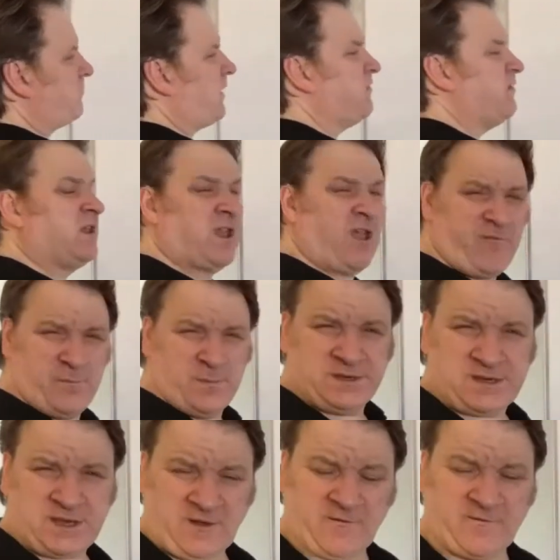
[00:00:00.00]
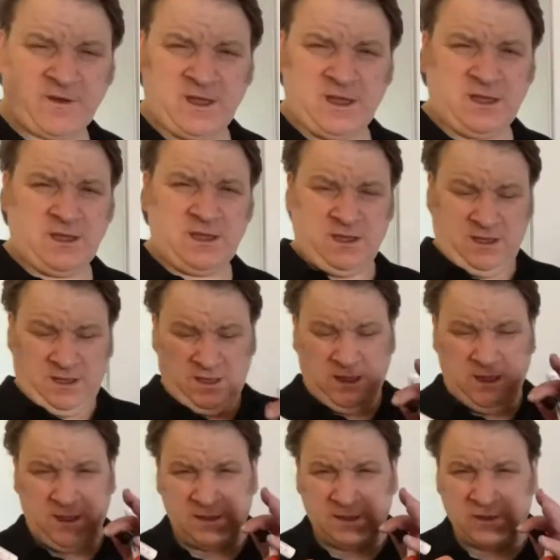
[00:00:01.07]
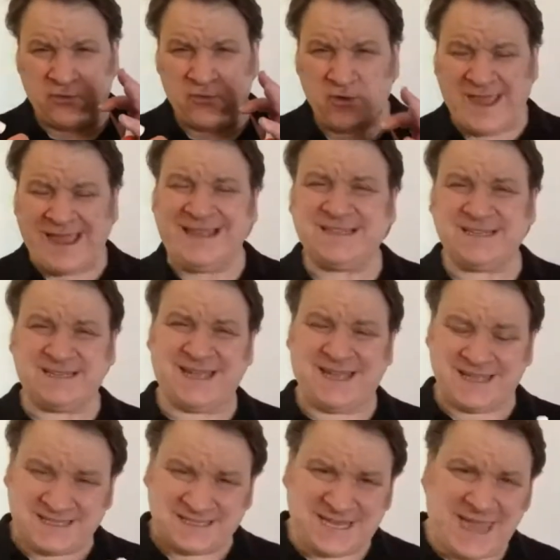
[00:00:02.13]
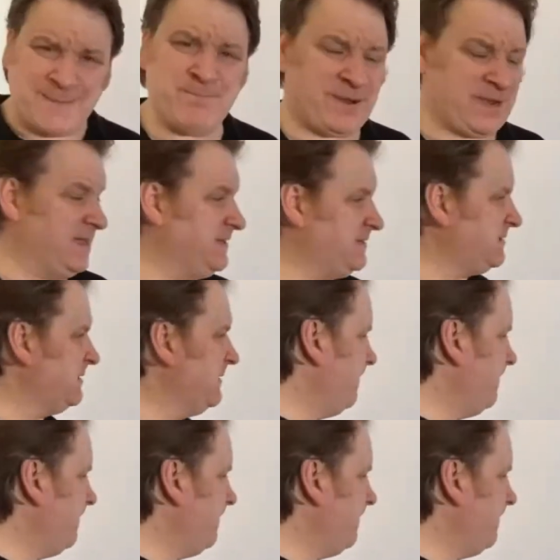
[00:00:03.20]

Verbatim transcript: the government have uh, created a template